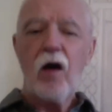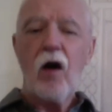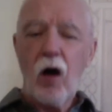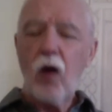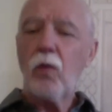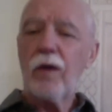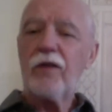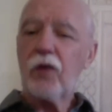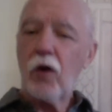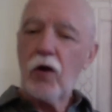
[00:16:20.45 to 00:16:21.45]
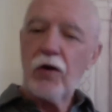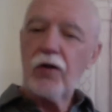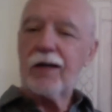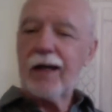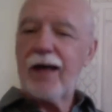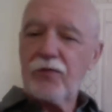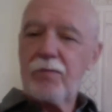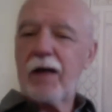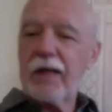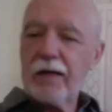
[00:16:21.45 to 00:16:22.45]
always earned less
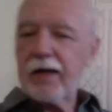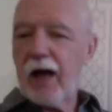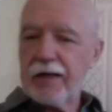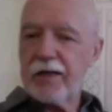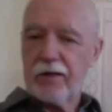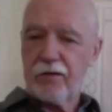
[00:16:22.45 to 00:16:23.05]
money than I did.